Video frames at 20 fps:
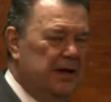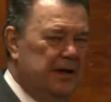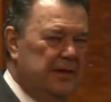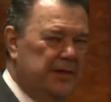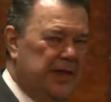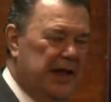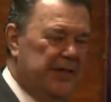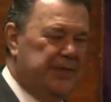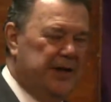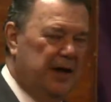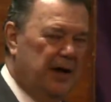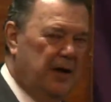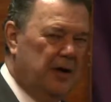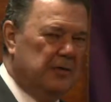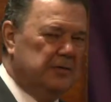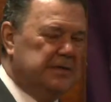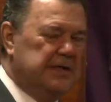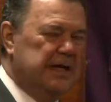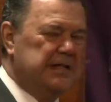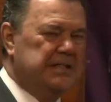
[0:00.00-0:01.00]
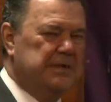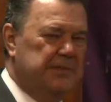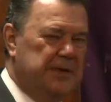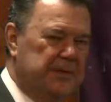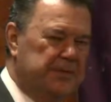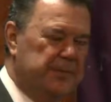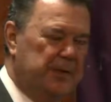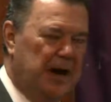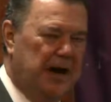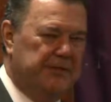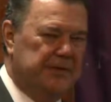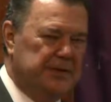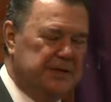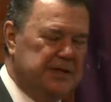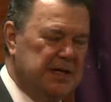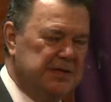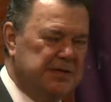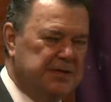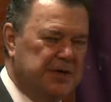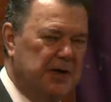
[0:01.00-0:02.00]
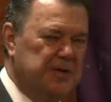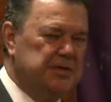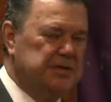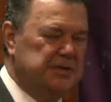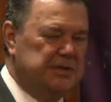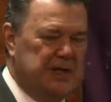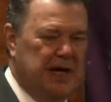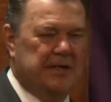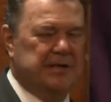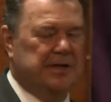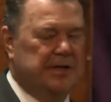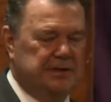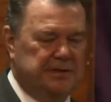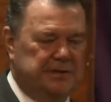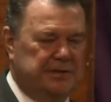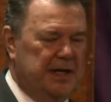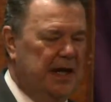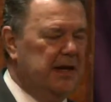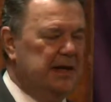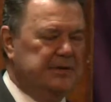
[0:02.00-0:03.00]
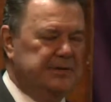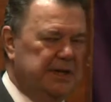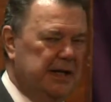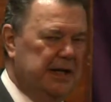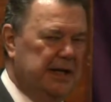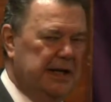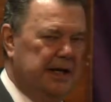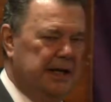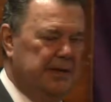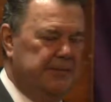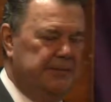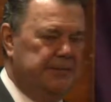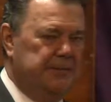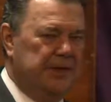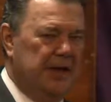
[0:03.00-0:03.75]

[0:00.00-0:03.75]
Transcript: that the Old Testament prophets that searched diligently